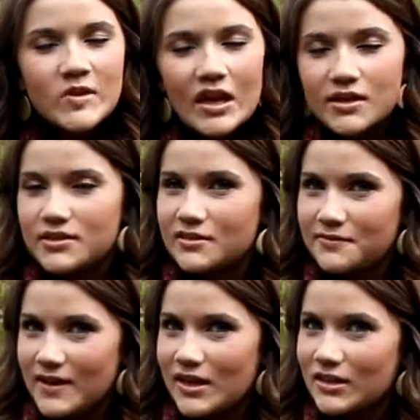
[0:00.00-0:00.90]
until
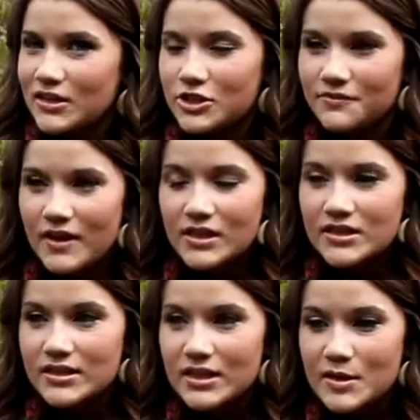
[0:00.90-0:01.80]
finally she fell
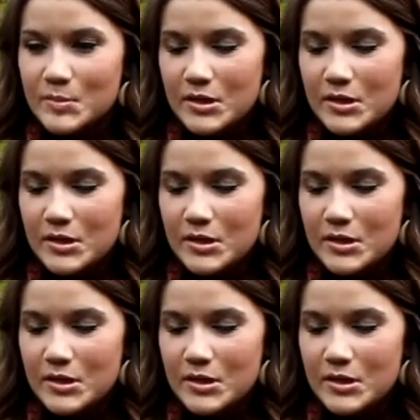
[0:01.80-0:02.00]
asleep.